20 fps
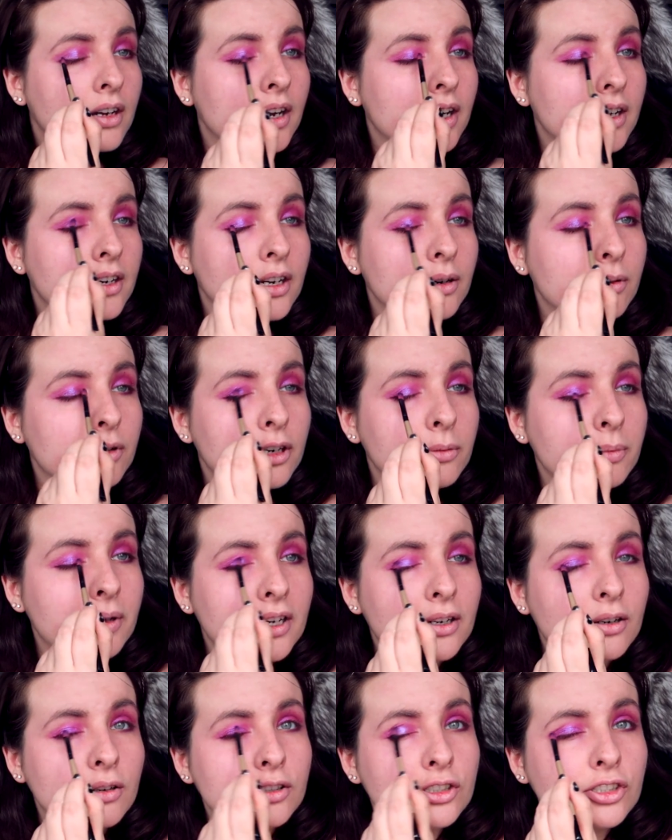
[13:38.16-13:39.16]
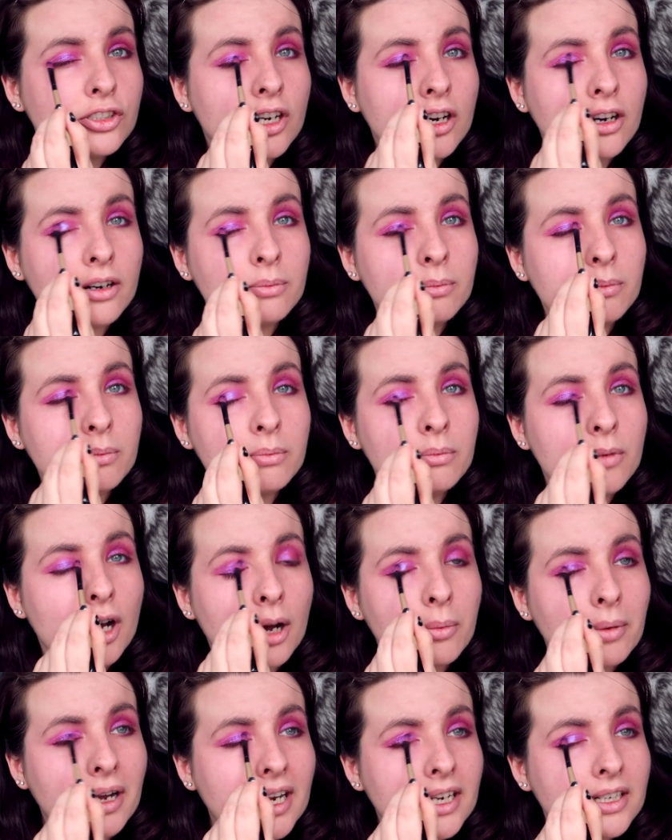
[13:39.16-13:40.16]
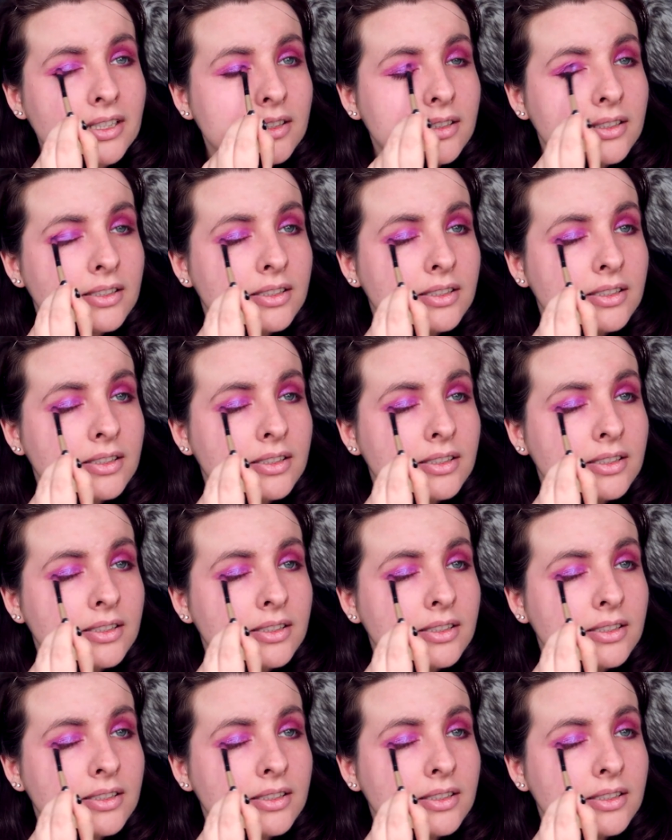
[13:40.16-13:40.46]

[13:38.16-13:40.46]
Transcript: and I want to be a gosh darn mermaid.